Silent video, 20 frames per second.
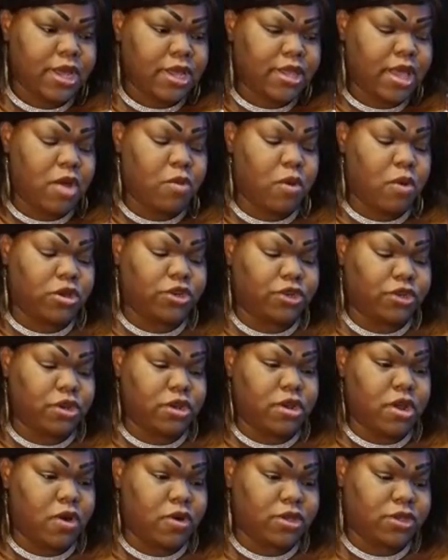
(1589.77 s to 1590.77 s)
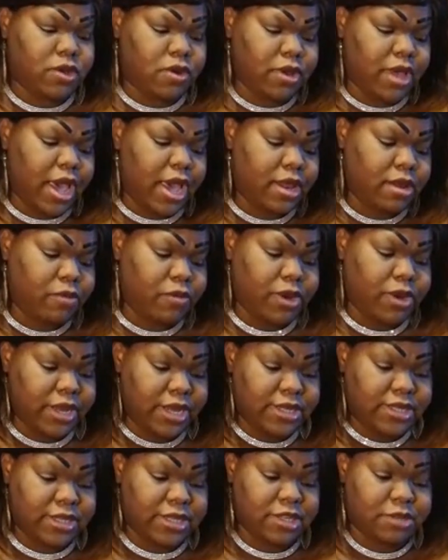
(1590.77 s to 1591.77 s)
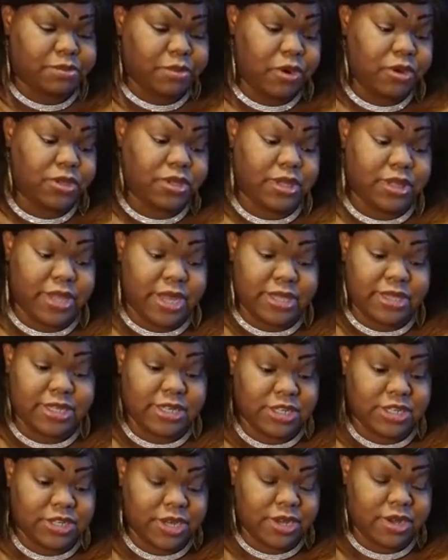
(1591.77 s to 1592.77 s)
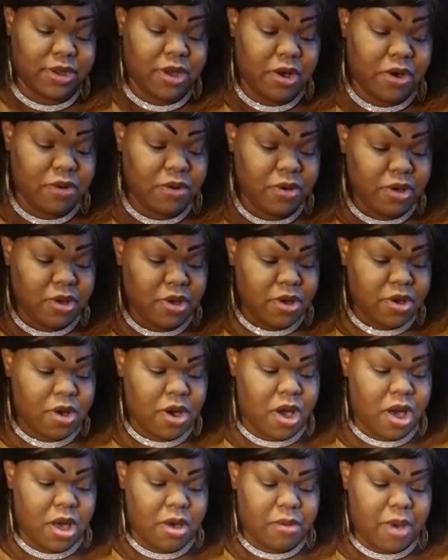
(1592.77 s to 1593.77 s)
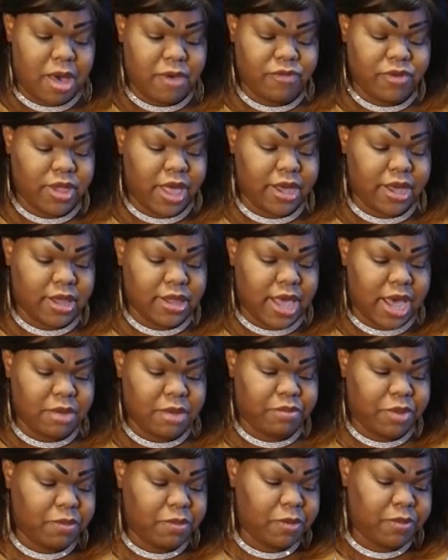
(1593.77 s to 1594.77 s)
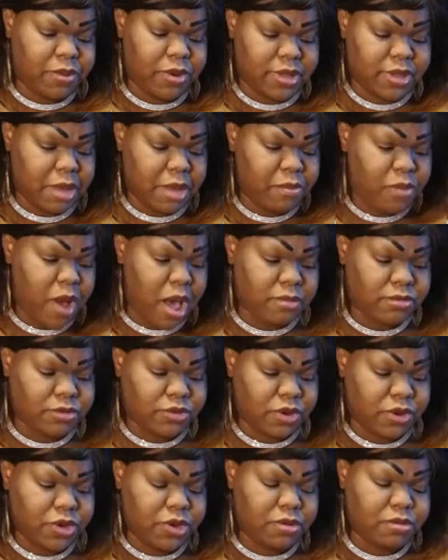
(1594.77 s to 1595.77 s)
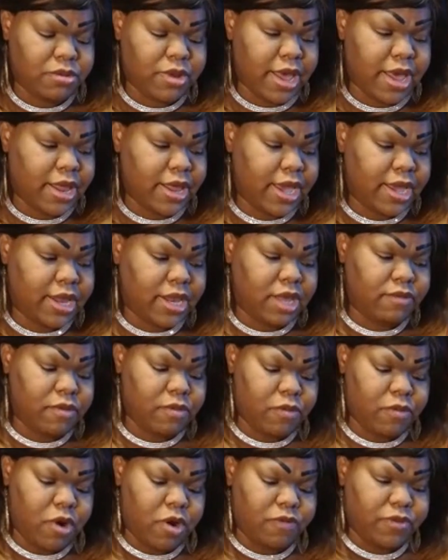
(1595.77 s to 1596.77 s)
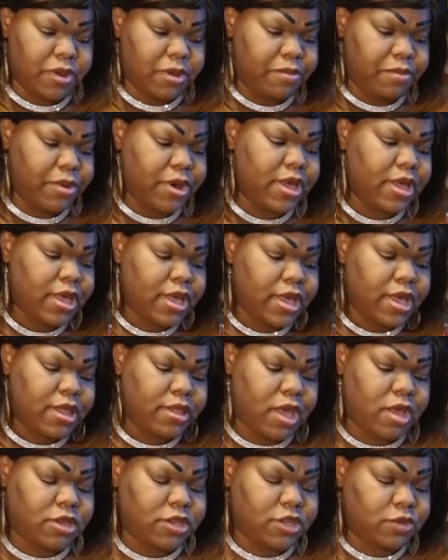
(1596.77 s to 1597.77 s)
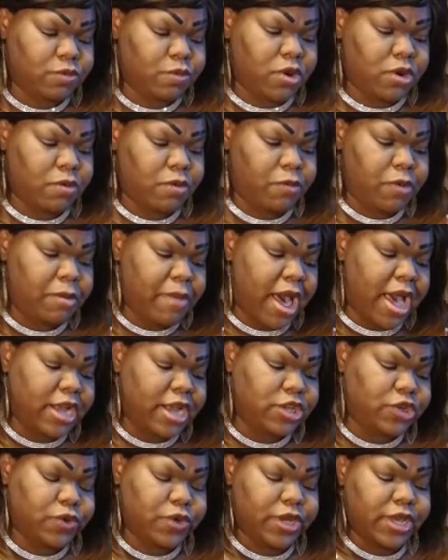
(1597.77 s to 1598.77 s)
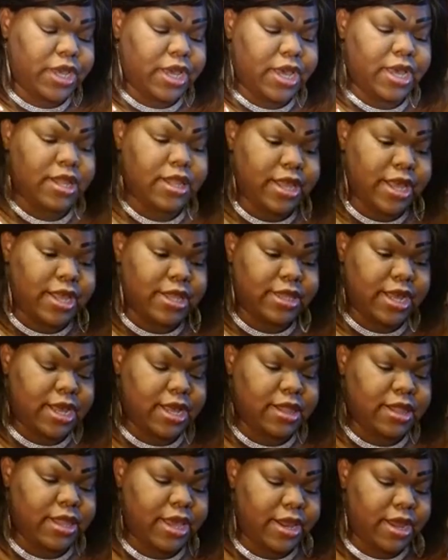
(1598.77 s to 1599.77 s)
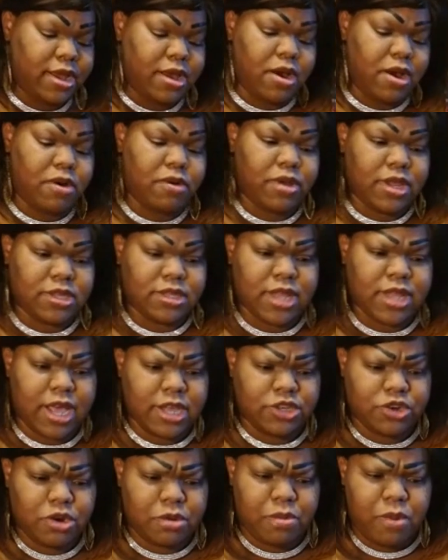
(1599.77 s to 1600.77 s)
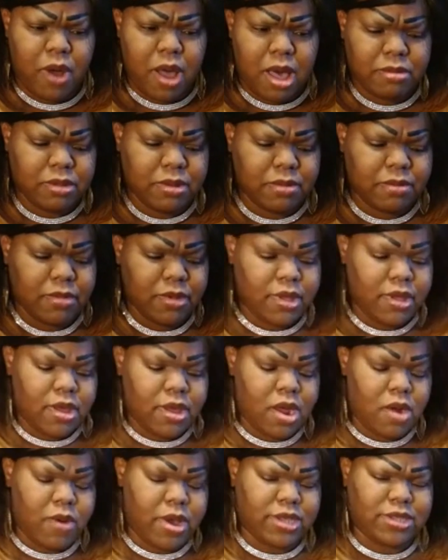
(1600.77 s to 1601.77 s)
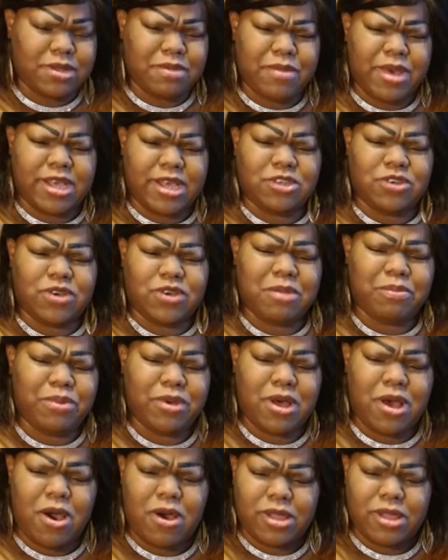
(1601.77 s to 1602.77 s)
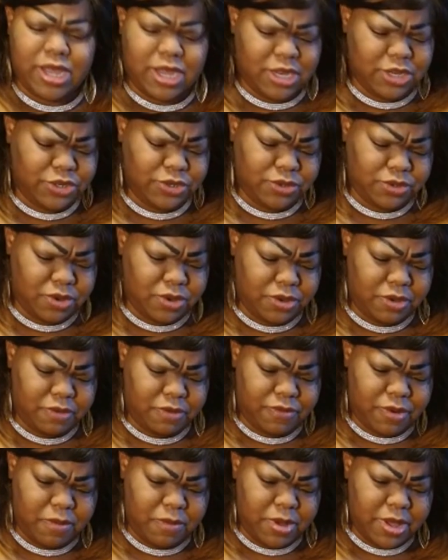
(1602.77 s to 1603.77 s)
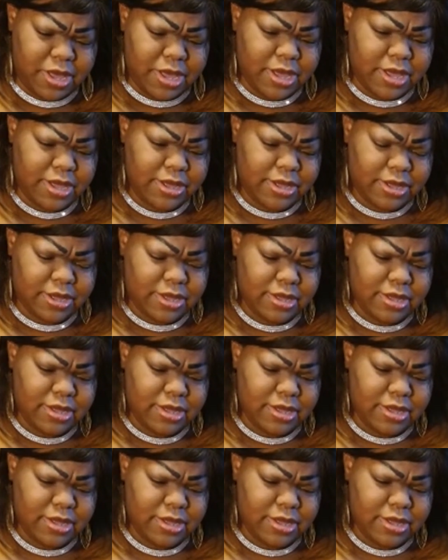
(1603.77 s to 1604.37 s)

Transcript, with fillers: They want you to know it's okay to release this person, let this shit go. I feel like a lot of people put their problems on you that ain't even worth it, but they just want to remind you again, let it go. It's not your problem. All right, somebody's trying to put all the issues on you for what?